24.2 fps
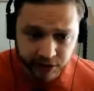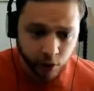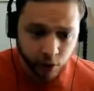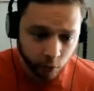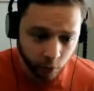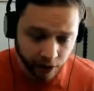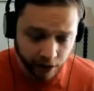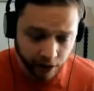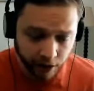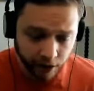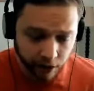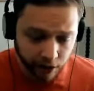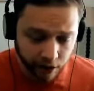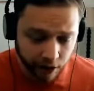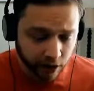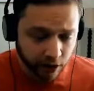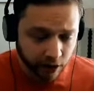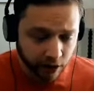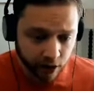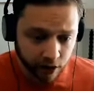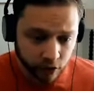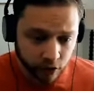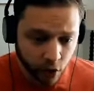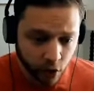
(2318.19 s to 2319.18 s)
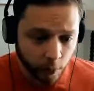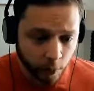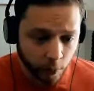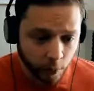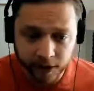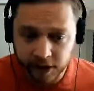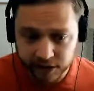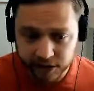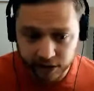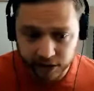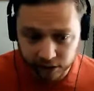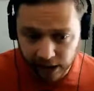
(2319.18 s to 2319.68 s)
where
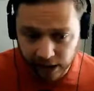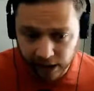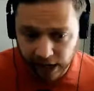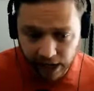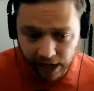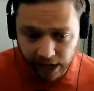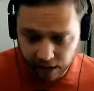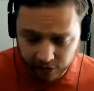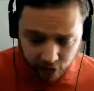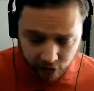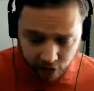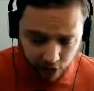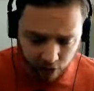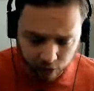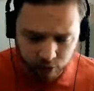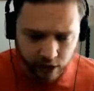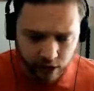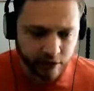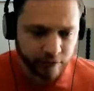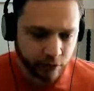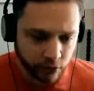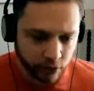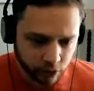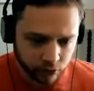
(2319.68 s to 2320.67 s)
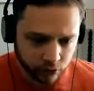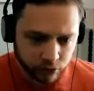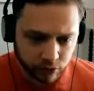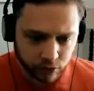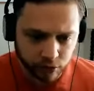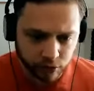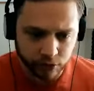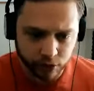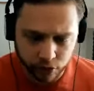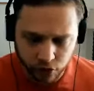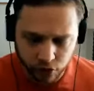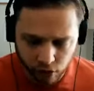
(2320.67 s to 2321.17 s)
nobody's allowed it's all revenue
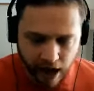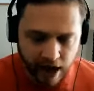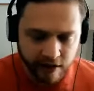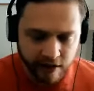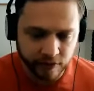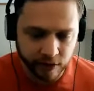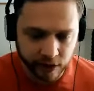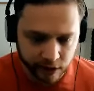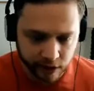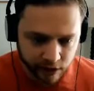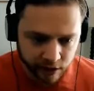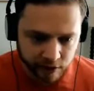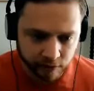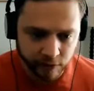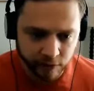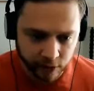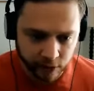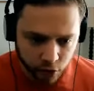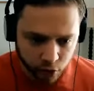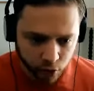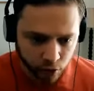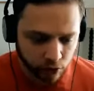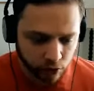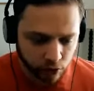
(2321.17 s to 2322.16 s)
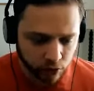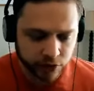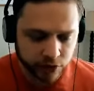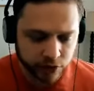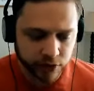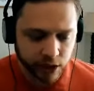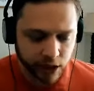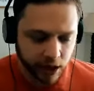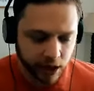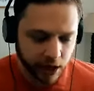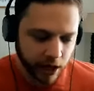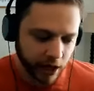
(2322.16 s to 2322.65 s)
driving individuals
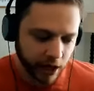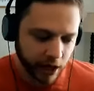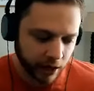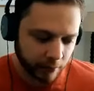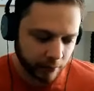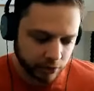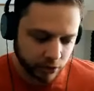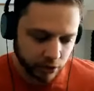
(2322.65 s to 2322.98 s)
um,